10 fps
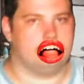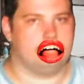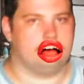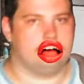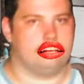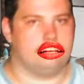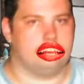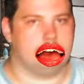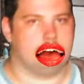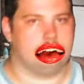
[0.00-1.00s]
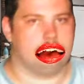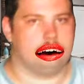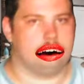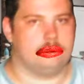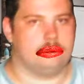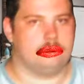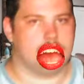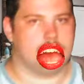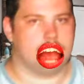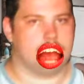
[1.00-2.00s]
The up symbol, whatever the fuck that
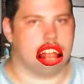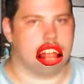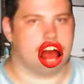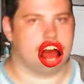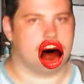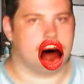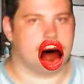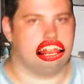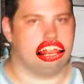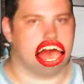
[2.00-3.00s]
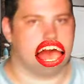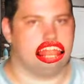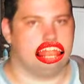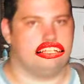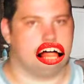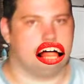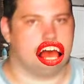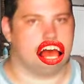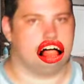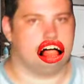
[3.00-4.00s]
is. With that as a number. I thought you were gonna
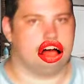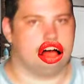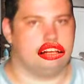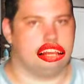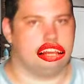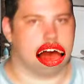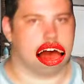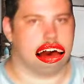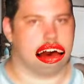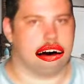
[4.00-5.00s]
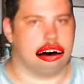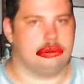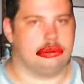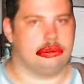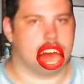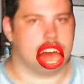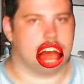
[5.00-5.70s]
say a hyphen, and I was gonna tell you to ban him.